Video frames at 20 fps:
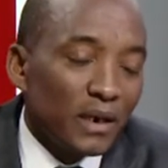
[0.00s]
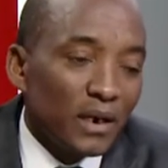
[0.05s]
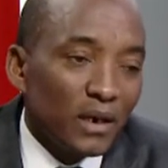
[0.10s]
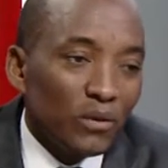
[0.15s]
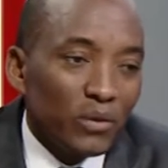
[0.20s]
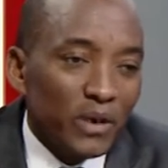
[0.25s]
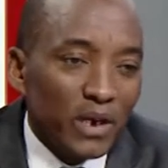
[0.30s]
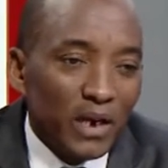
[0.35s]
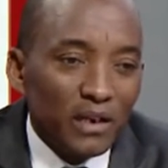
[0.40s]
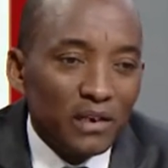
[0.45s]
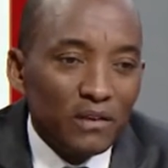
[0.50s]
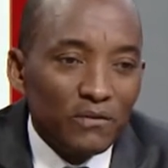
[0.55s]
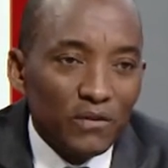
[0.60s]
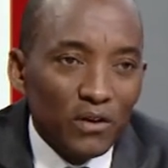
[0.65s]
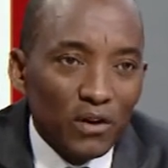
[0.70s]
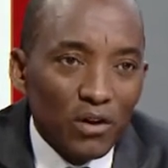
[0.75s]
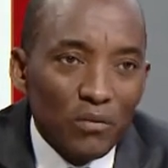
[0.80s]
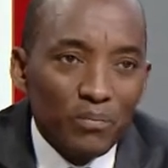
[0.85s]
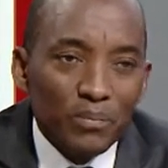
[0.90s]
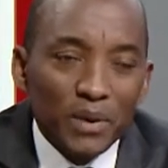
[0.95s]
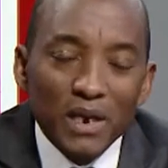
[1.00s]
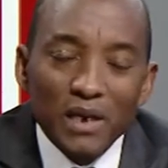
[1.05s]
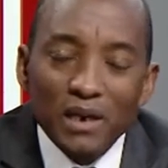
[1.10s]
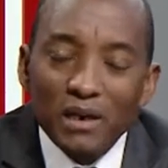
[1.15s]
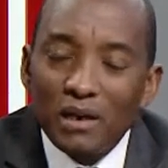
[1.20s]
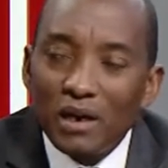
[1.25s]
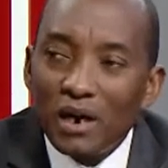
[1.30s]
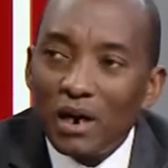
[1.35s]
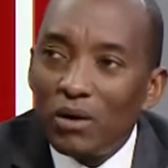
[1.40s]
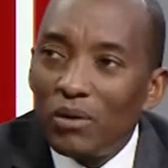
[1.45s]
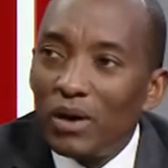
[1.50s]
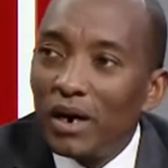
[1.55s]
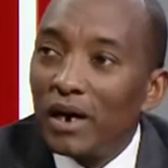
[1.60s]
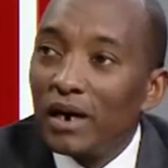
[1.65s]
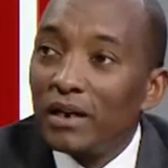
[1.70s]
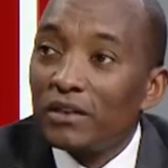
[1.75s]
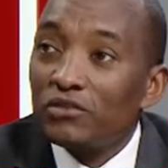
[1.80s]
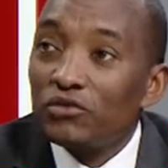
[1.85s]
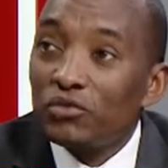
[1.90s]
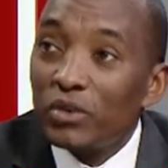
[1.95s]
We are developing
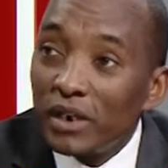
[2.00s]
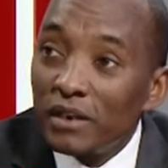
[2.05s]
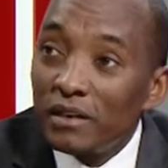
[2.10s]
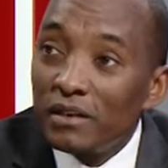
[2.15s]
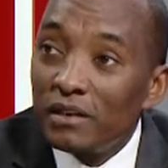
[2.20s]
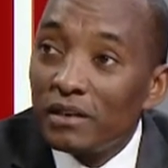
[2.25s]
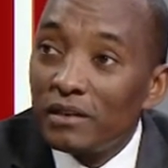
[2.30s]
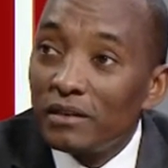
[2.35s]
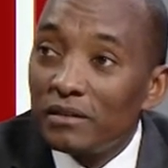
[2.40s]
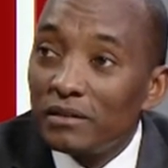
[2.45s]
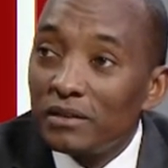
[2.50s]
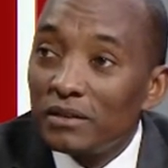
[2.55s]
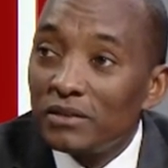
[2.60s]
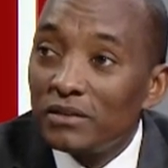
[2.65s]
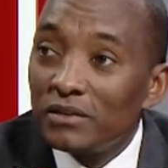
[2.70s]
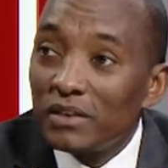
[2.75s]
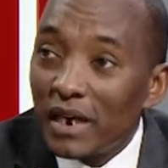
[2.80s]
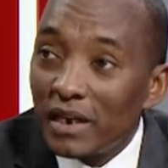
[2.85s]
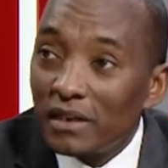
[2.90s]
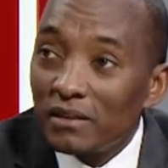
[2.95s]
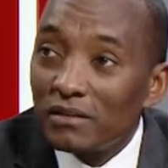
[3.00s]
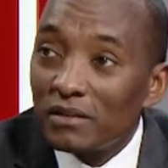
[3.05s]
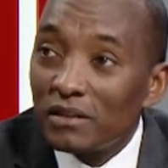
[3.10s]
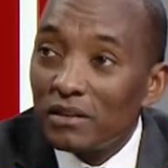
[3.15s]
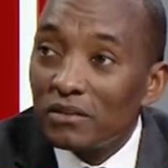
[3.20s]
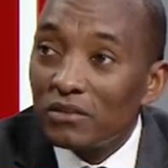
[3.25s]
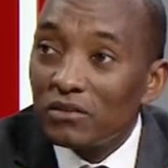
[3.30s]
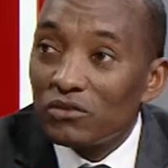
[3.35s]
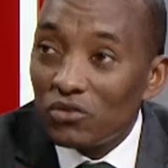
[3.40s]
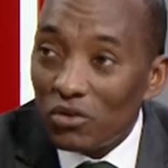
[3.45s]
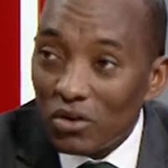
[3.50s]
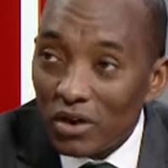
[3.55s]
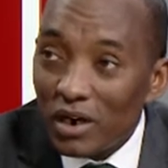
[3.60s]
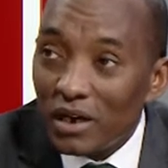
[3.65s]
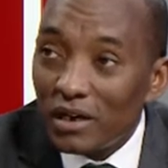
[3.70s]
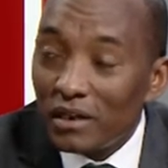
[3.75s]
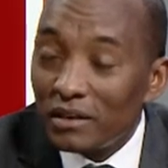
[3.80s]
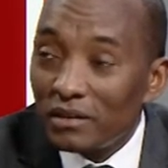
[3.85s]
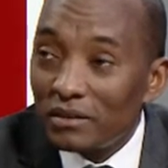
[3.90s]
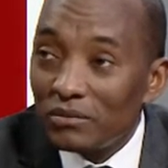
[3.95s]
our trade ties
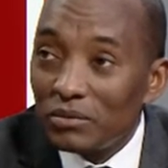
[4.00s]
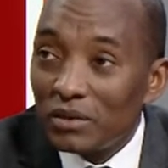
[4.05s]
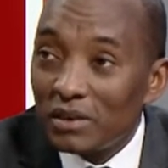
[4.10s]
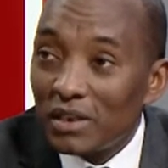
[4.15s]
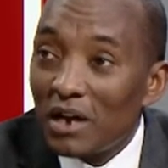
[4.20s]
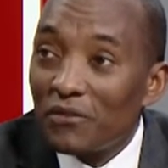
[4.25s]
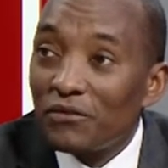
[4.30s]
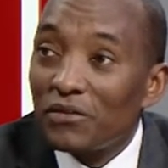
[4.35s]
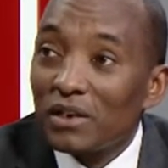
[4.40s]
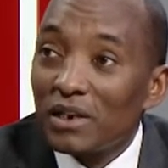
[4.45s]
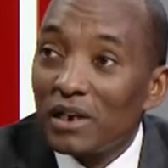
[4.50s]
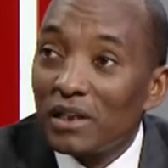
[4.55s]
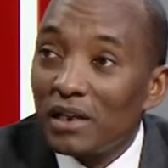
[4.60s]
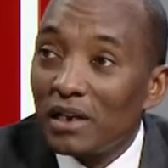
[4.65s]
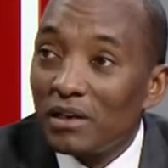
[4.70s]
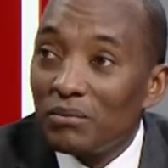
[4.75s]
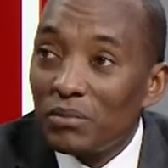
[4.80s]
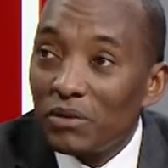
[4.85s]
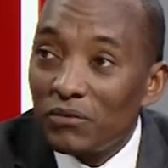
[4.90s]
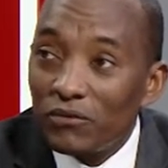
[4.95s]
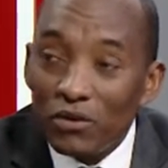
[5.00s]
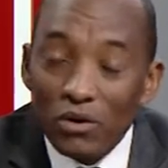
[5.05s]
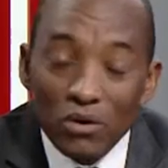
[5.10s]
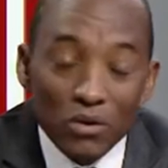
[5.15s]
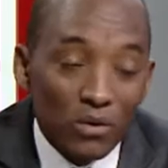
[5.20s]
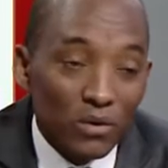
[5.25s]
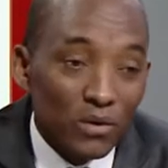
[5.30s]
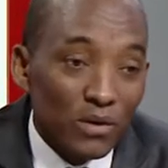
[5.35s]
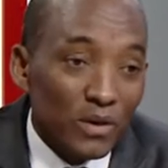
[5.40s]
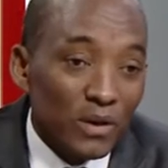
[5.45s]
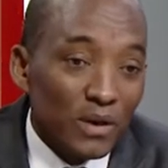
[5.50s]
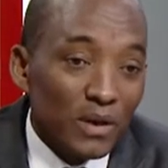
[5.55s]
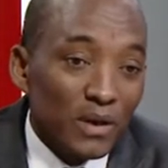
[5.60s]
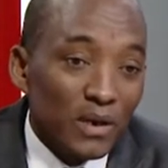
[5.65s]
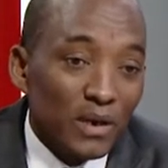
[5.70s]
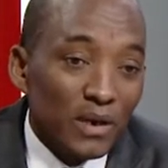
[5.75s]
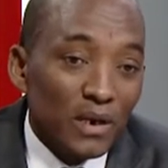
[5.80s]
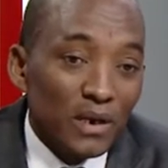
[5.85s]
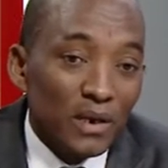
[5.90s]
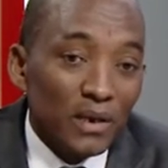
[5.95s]
stronger with Africa than before,
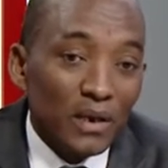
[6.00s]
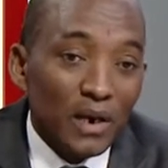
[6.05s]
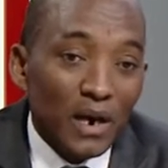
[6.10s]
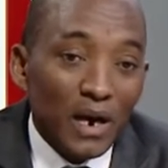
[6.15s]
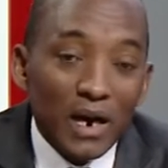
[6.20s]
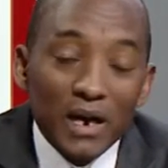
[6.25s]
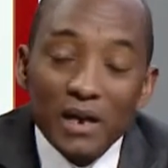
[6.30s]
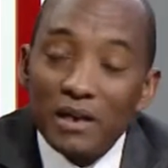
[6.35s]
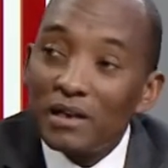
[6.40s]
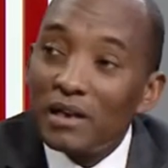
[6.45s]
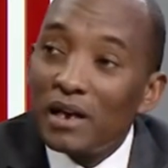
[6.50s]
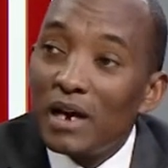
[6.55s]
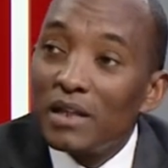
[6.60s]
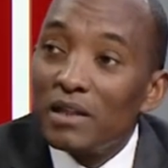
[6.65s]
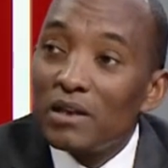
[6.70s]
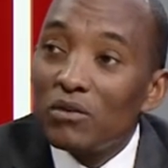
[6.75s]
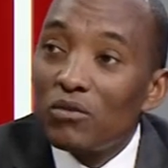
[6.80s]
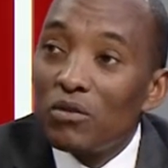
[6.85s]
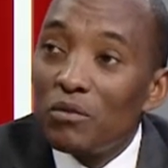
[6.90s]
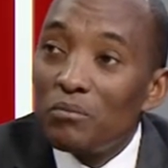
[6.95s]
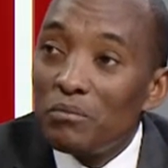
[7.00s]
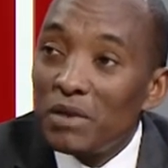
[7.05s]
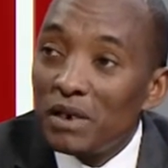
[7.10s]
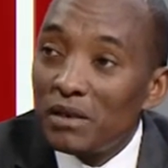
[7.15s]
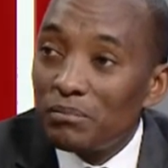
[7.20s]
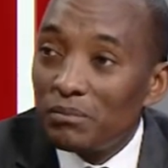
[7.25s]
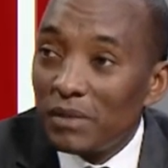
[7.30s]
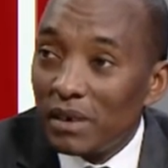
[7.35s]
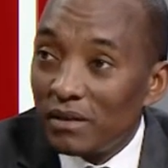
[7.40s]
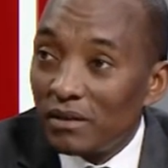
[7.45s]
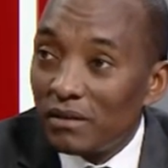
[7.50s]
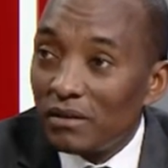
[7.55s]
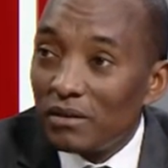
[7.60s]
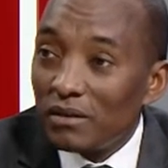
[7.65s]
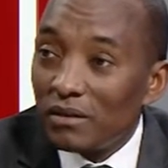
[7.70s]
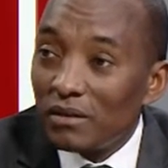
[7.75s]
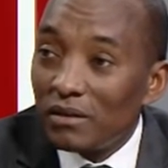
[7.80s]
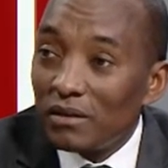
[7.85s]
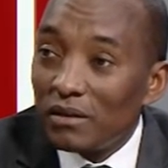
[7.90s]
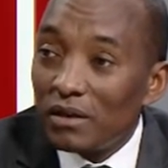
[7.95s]
under the
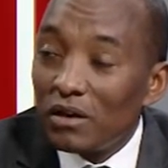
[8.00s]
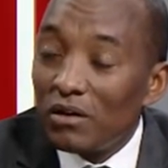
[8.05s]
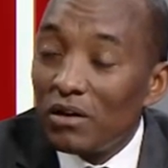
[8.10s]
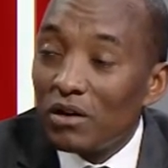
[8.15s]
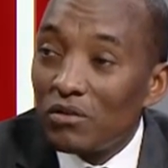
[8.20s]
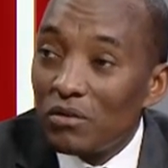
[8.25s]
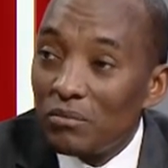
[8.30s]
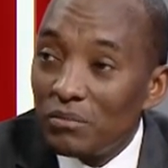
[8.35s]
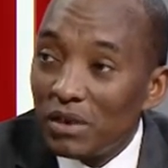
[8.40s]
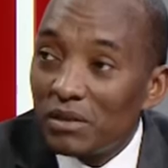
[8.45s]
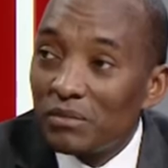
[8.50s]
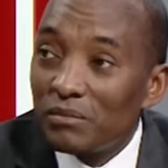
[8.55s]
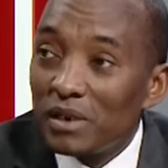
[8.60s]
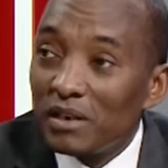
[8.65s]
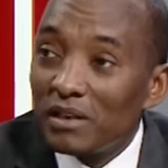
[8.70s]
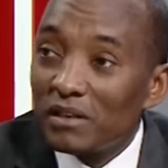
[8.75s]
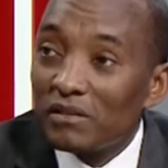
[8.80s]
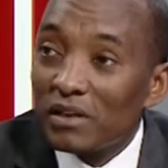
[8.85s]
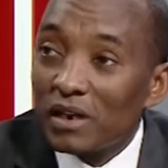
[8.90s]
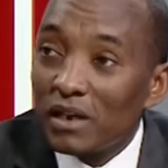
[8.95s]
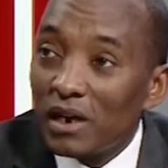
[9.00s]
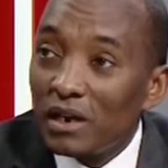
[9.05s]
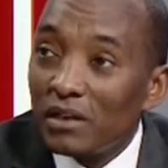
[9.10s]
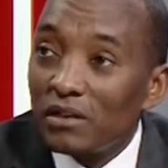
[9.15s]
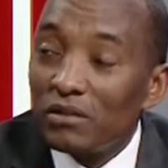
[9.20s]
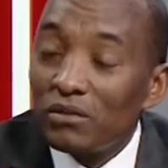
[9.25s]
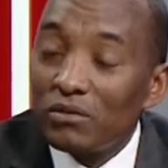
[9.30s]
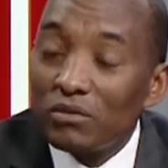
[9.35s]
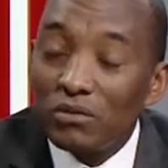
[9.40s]
our commitment as a country to